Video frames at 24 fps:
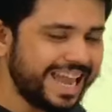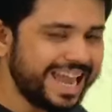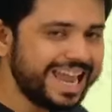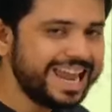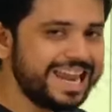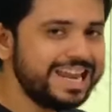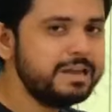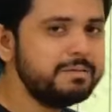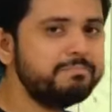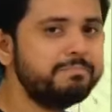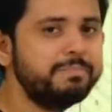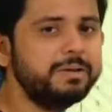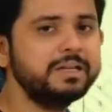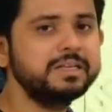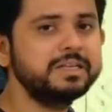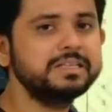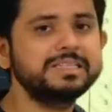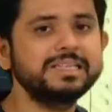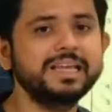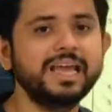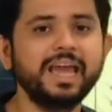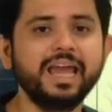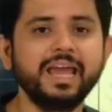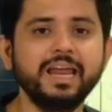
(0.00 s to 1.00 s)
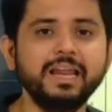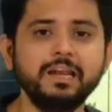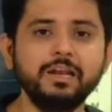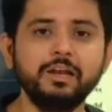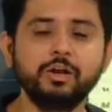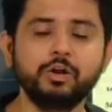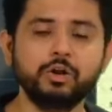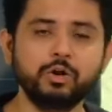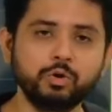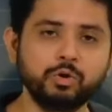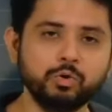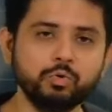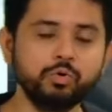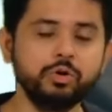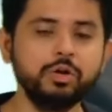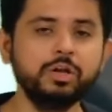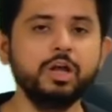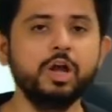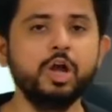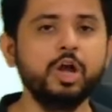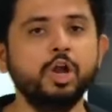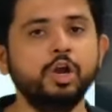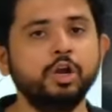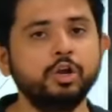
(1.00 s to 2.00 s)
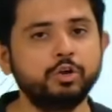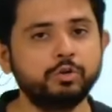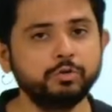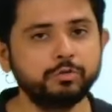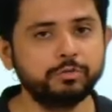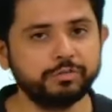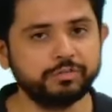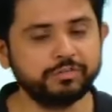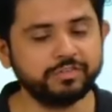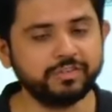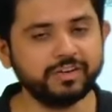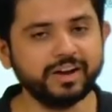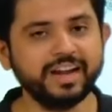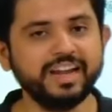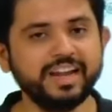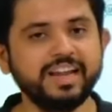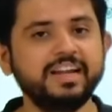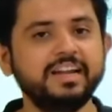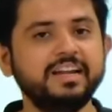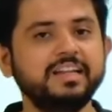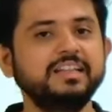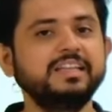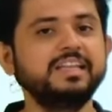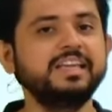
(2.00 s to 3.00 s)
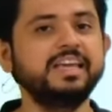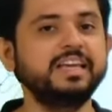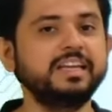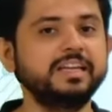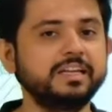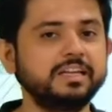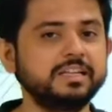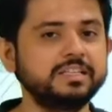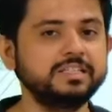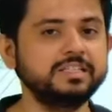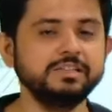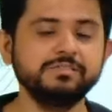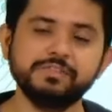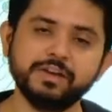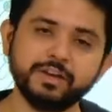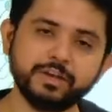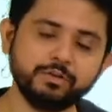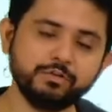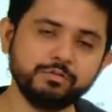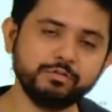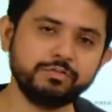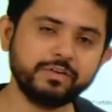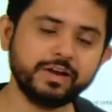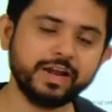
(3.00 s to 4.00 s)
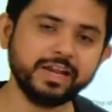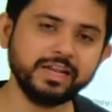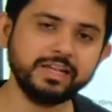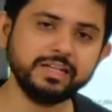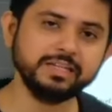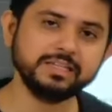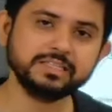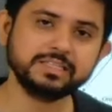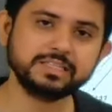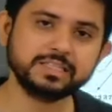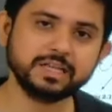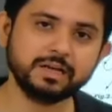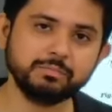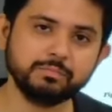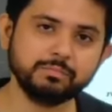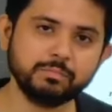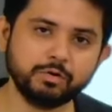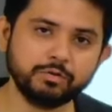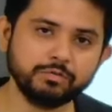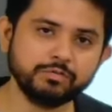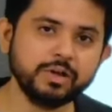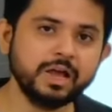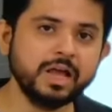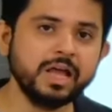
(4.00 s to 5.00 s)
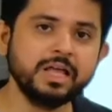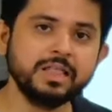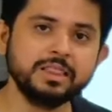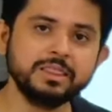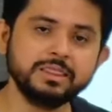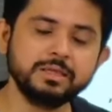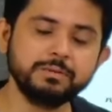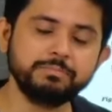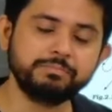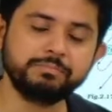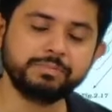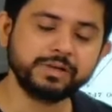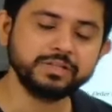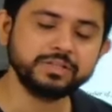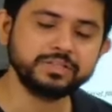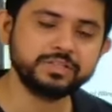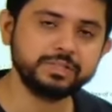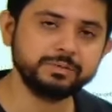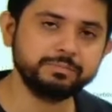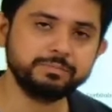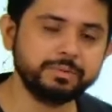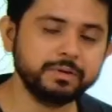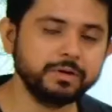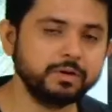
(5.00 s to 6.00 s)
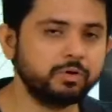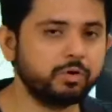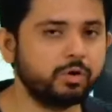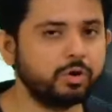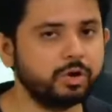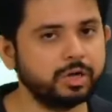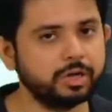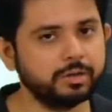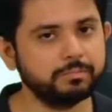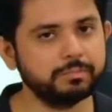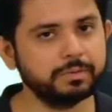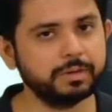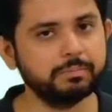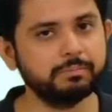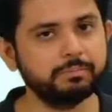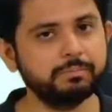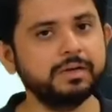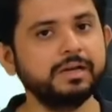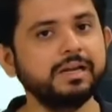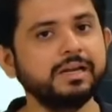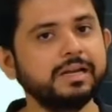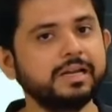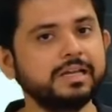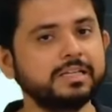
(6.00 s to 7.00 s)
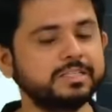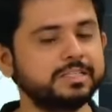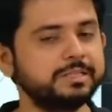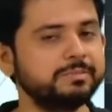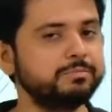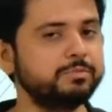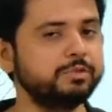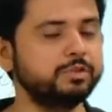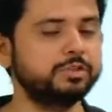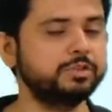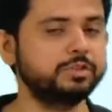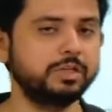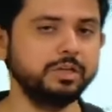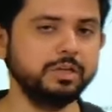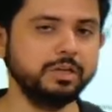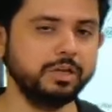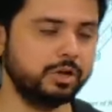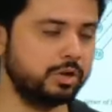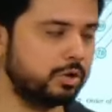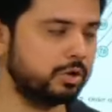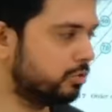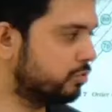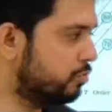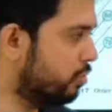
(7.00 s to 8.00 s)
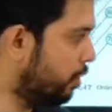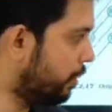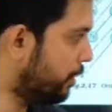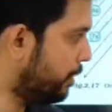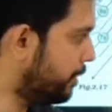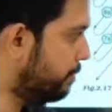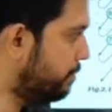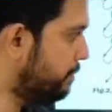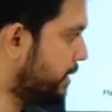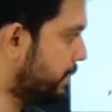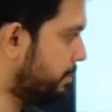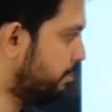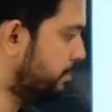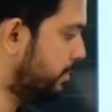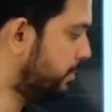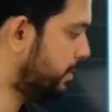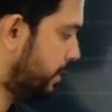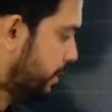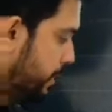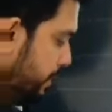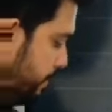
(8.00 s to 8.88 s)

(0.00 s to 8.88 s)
n plus L rule to find the energy, where you find the sum of the principal quantum number and azimuthal quantum number.